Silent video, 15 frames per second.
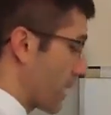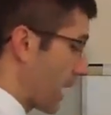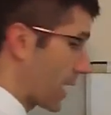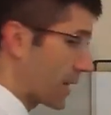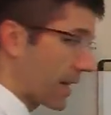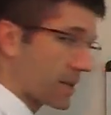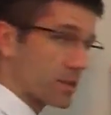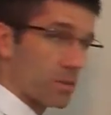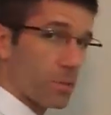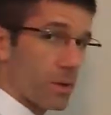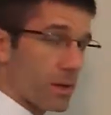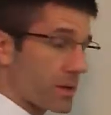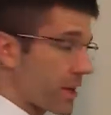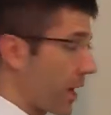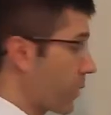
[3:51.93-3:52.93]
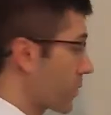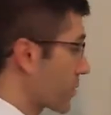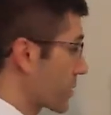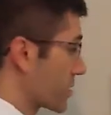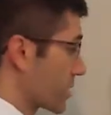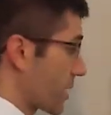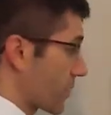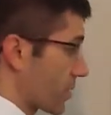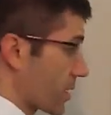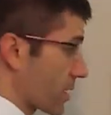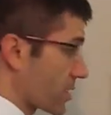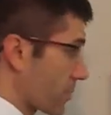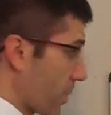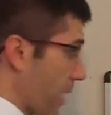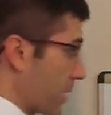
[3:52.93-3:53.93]
I like to pick that one because
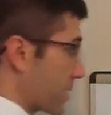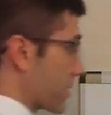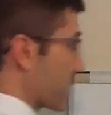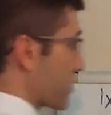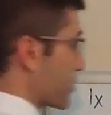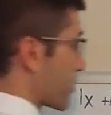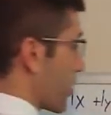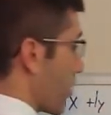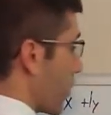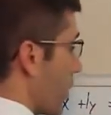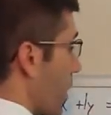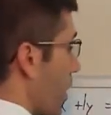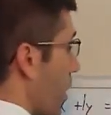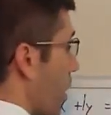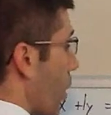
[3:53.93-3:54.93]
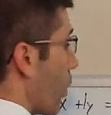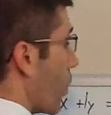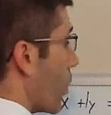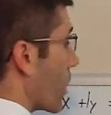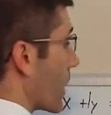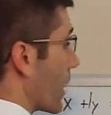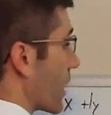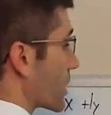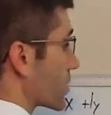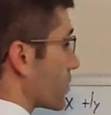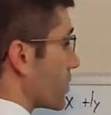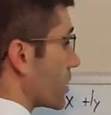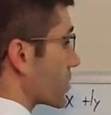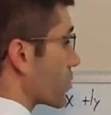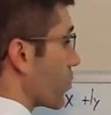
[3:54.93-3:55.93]
everything's positive. So 1x
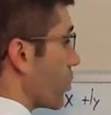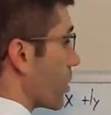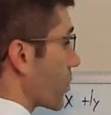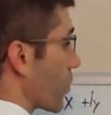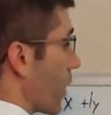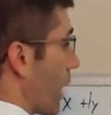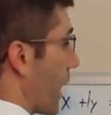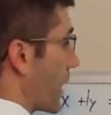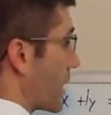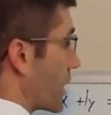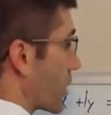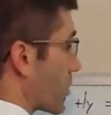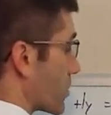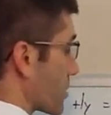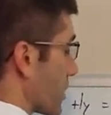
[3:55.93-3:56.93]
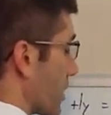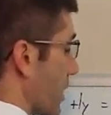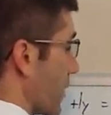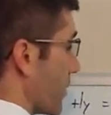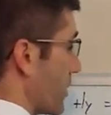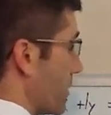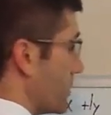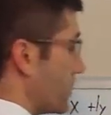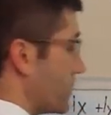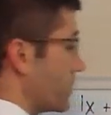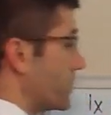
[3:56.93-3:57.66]
plus 1y equals 11.